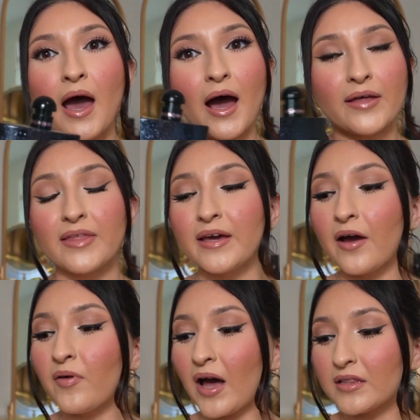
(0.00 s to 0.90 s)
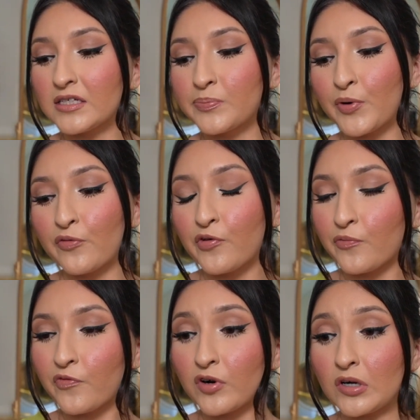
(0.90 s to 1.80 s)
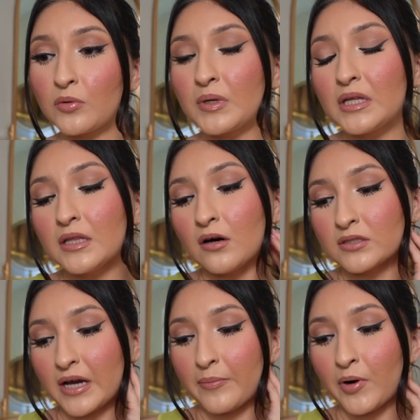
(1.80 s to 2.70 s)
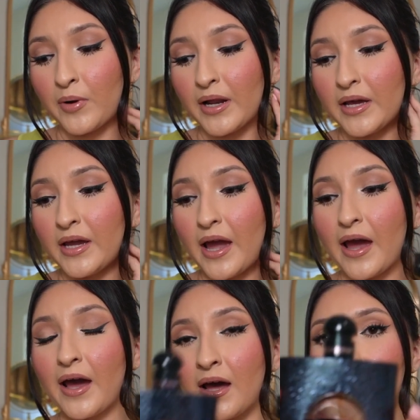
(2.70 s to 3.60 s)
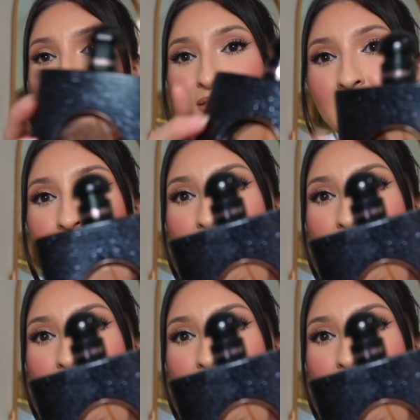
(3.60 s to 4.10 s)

I think I've had this perfume for a really long time already and